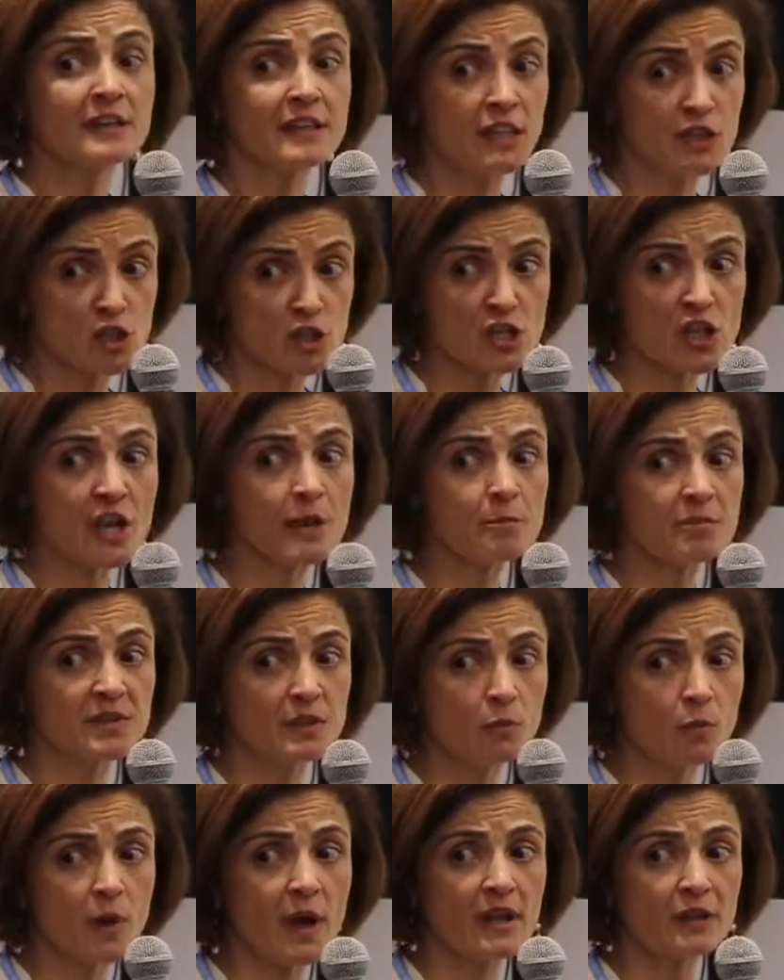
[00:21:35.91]
They shape
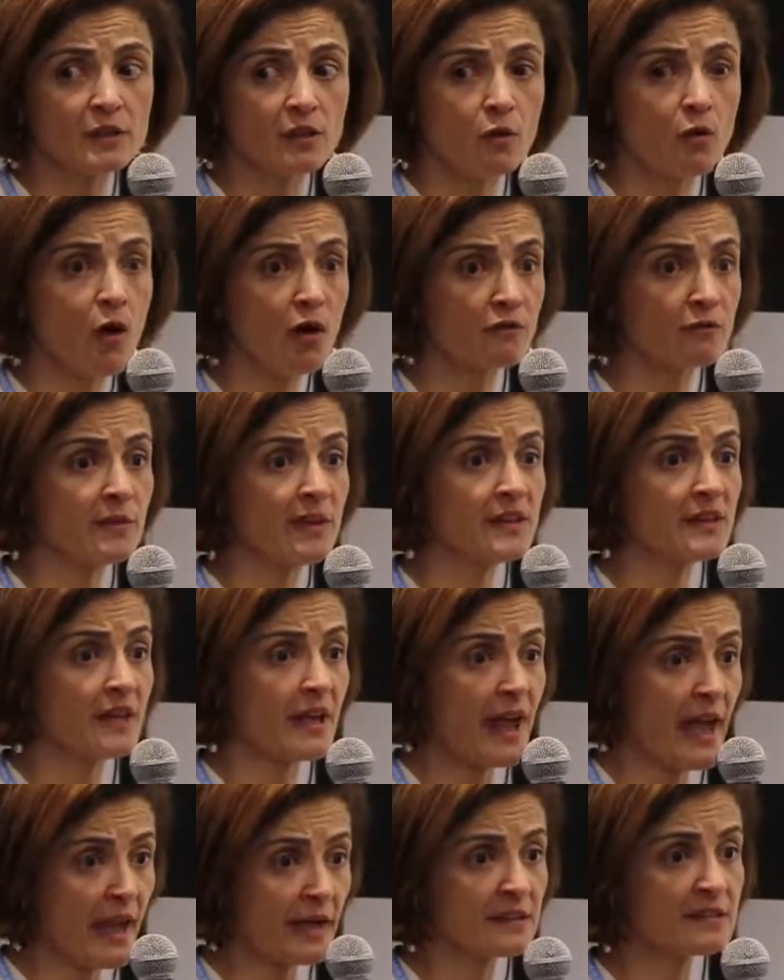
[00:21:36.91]
the way the government
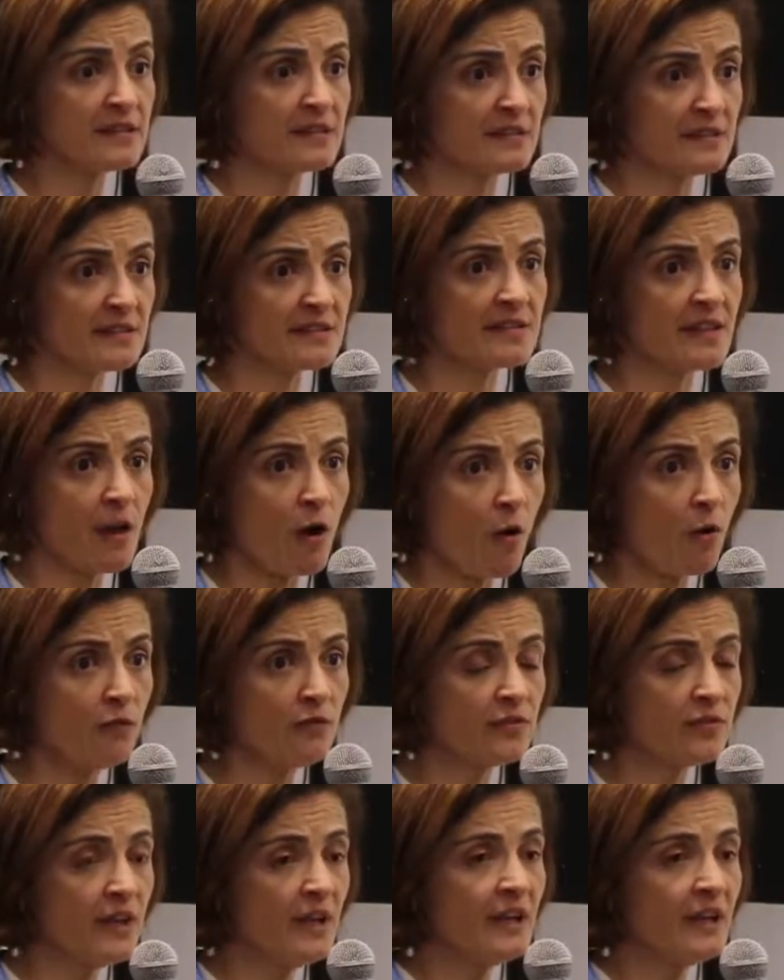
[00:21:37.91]
acts itself.